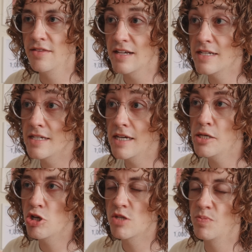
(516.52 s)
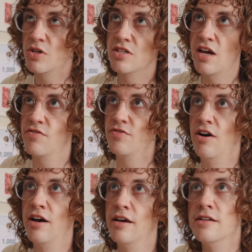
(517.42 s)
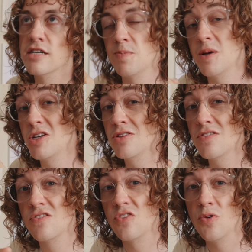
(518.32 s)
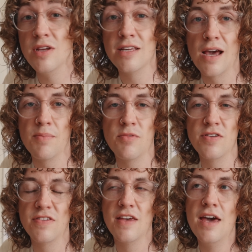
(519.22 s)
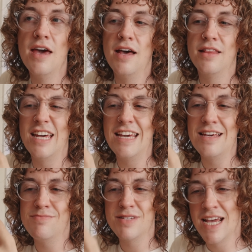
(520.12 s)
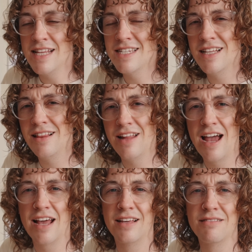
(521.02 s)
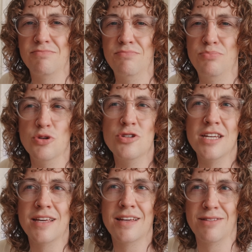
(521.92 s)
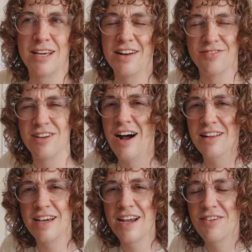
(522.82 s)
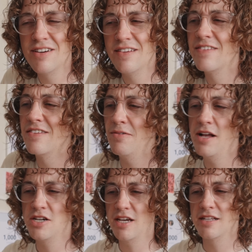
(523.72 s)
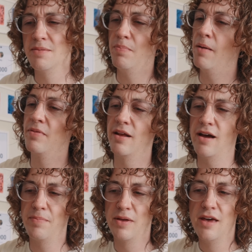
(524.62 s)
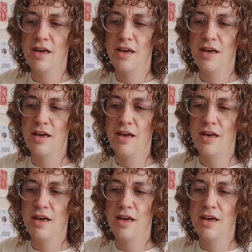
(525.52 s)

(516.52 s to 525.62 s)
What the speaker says: this is just because I find, especially on the Sony cameras, they tend to lack boosting in the kind of color areas. So I just like to bump that up